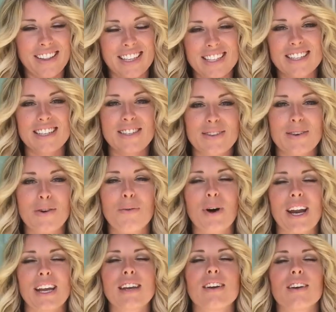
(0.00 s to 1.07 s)
This is what
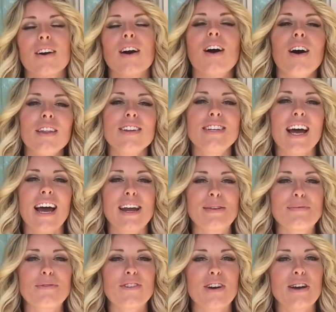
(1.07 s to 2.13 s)
I hear all the
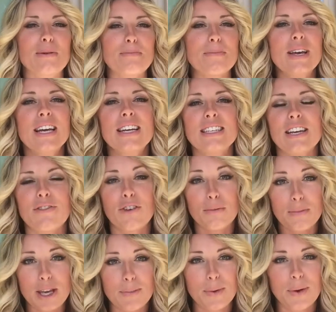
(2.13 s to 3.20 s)
time from different
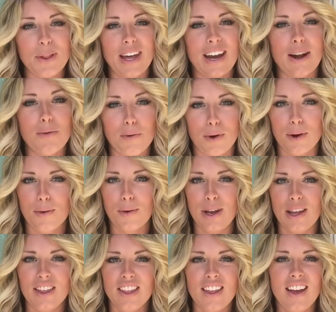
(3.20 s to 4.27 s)
people that I work with.